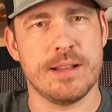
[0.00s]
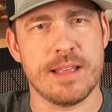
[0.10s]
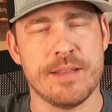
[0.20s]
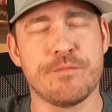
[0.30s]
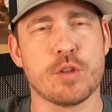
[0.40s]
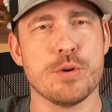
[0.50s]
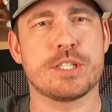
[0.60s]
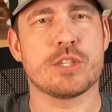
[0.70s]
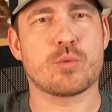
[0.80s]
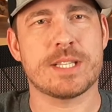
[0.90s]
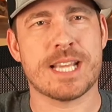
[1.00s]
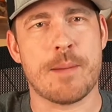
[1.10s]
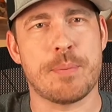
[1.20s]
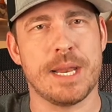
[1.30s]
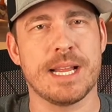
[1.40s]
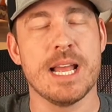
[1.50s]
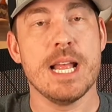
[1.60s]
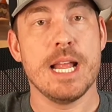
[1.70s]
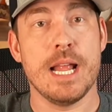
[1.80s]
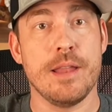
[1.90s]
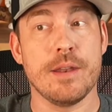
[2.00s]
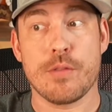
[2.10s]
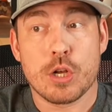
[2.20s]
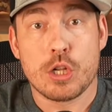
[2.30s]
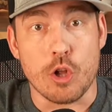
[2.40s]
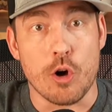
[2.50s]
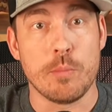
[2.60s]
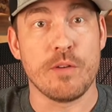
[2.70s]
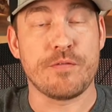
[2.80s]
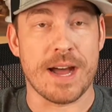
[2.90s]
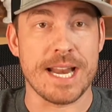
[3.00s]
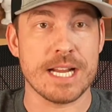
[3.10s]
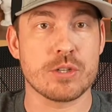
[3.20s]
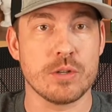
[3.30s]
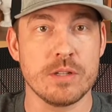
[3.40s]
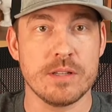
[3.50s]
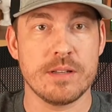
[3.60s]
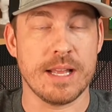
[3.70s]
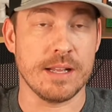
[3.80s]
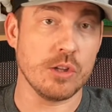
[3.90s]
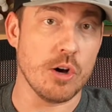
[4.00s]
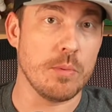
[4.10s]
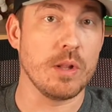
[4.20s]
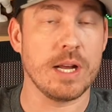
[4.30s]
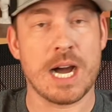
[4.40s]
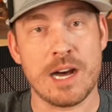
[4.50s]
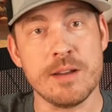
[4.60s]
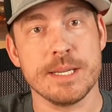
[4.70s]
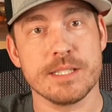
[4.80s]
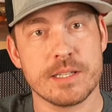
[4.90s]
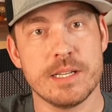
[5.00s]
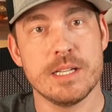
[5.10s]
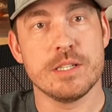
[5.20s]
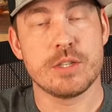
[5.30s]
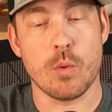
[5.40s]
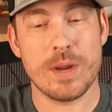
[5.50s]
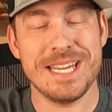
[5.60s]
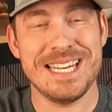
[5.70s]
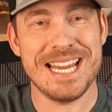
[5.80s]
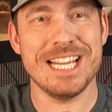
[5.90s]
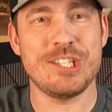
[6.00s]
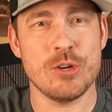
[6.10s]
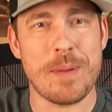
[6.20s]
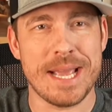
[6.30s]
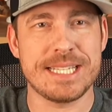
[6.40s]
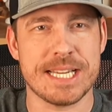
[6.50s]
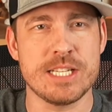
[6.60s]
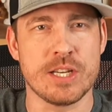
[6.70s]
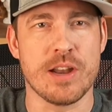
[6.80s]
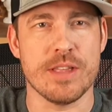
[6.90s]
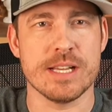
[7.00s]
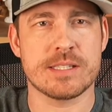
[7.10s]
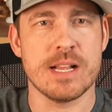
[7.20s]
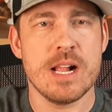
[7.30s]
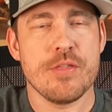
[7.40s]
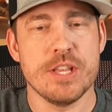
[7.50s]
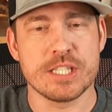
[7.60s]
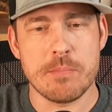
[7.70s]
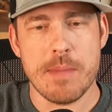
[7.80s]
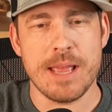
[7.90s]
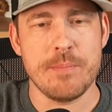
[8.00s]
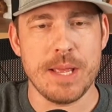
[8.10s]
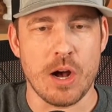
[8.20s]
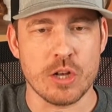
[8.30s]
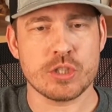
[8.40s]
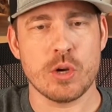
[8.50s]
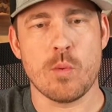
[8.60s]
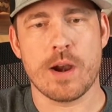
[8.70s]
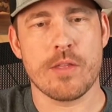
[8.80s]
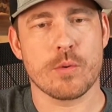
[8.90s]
influences what's happening in the global financial and global economies. So we need to pay attention to this. This may be also one of the